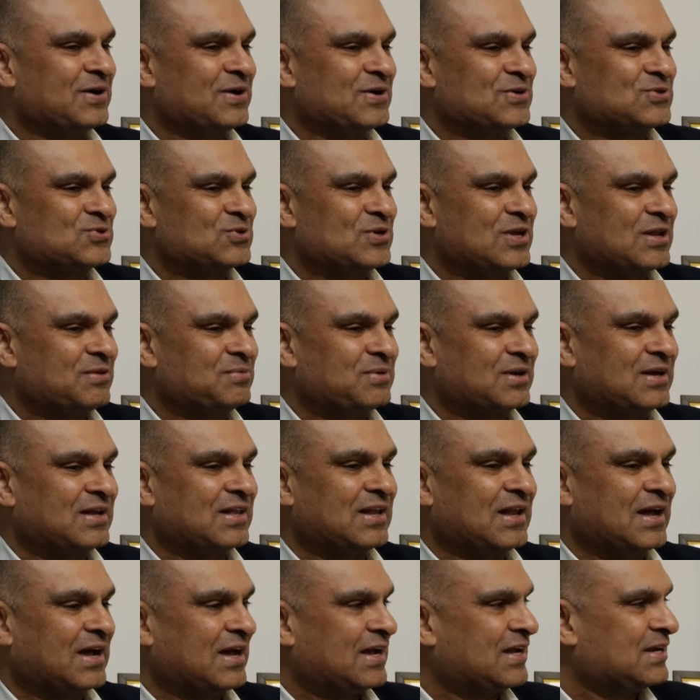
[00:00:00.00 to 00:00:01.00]
should help the
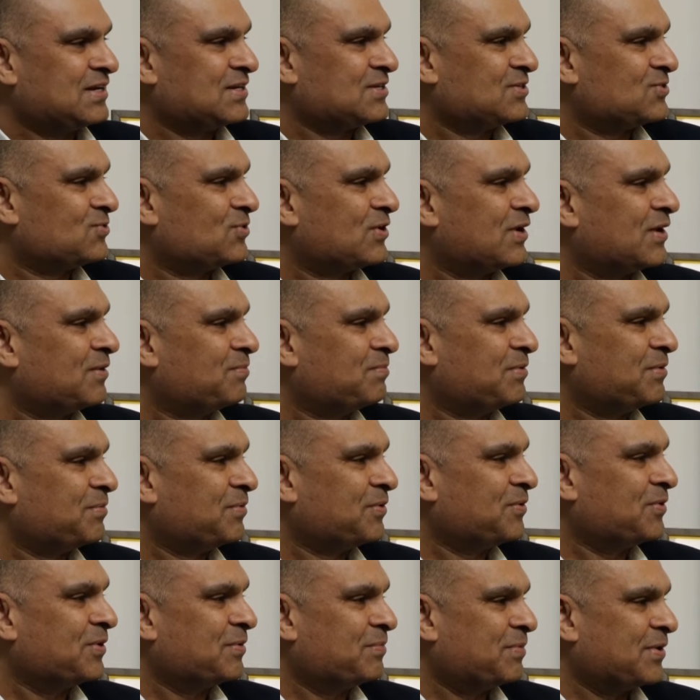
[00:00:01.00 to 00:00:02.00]
clients, should help people
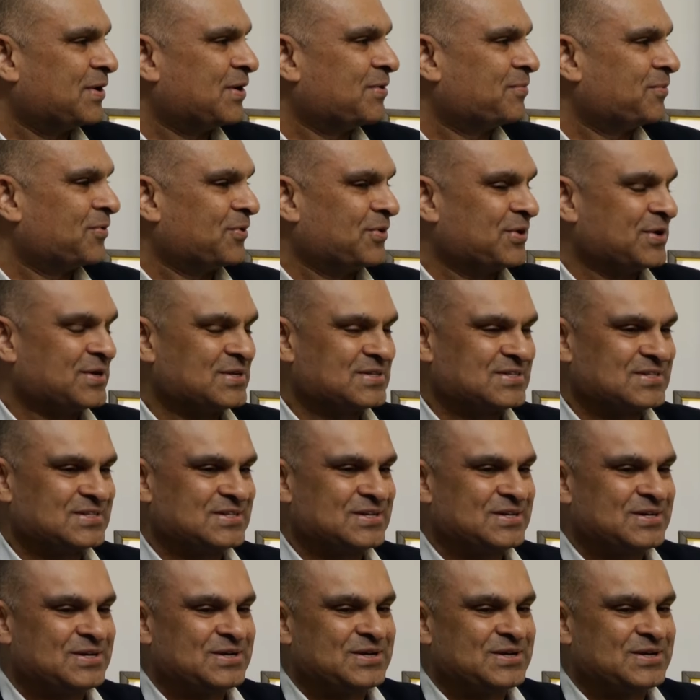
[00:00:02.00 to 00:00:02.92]
who depend upon us,